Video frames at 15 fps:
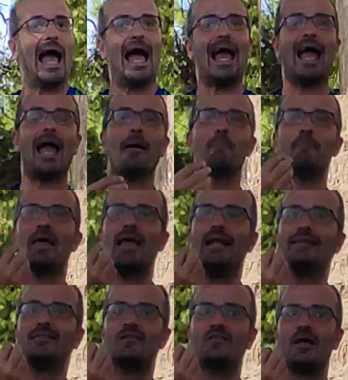
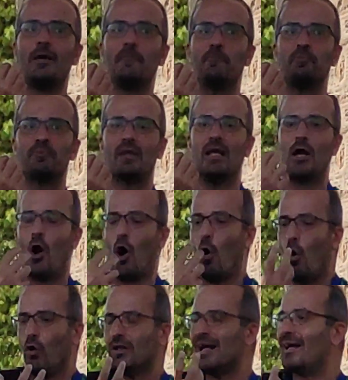And
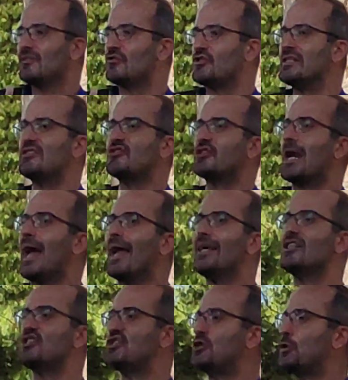all countries try
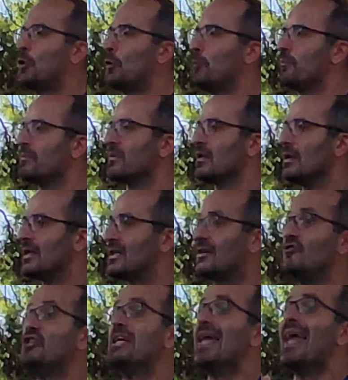to
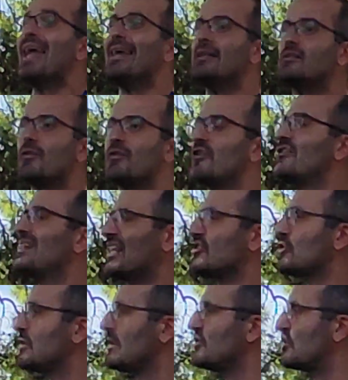create their
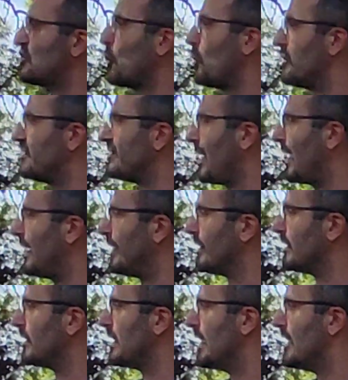national storytelling,
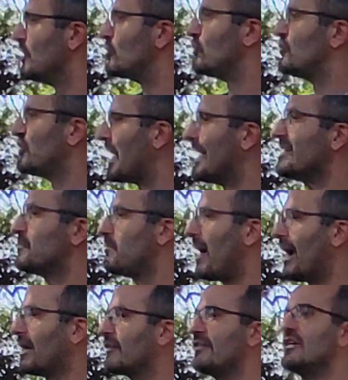to trace
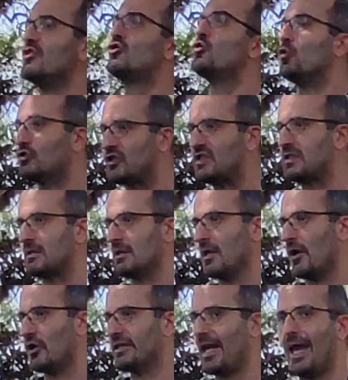back their roots,
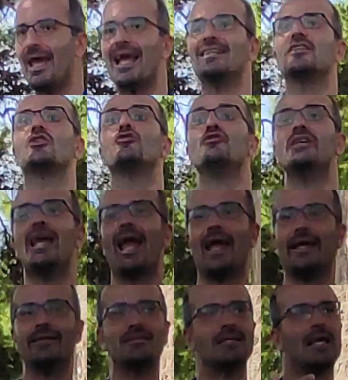okay, and
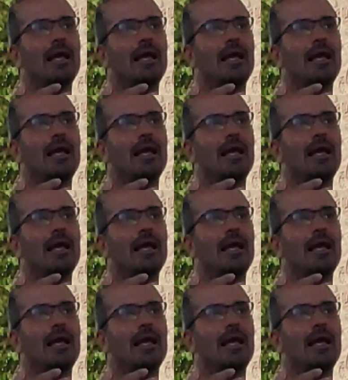create